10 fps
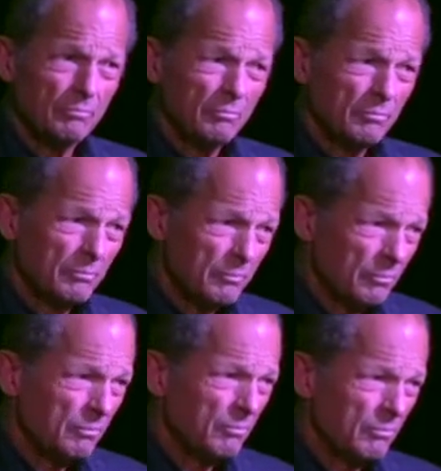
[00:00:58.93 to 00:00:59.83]

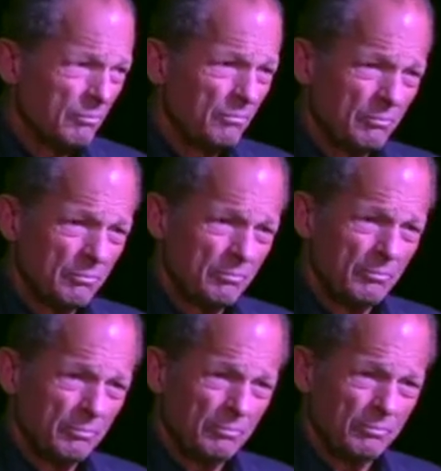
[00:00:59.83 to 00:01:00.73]

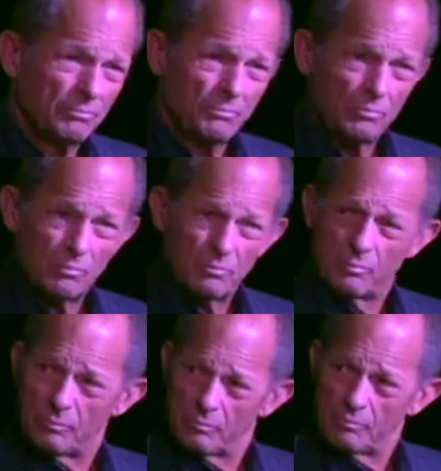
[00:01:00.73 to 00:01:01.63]

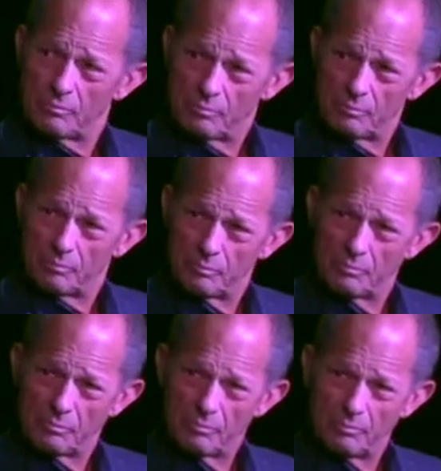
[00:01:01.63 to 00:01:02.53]

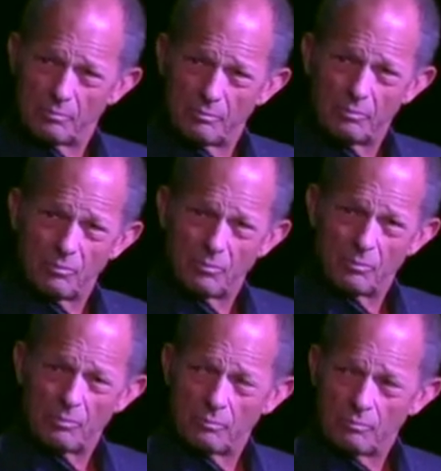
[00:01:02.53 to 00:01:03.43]

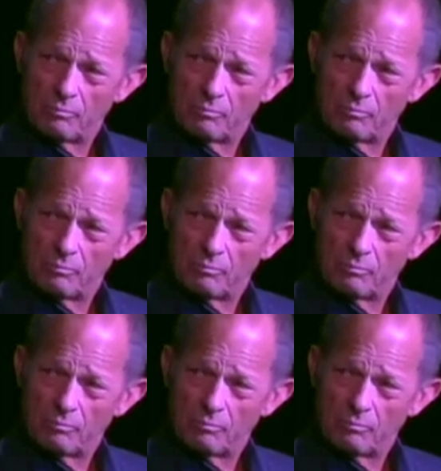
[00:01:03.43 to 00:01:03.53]
(silent)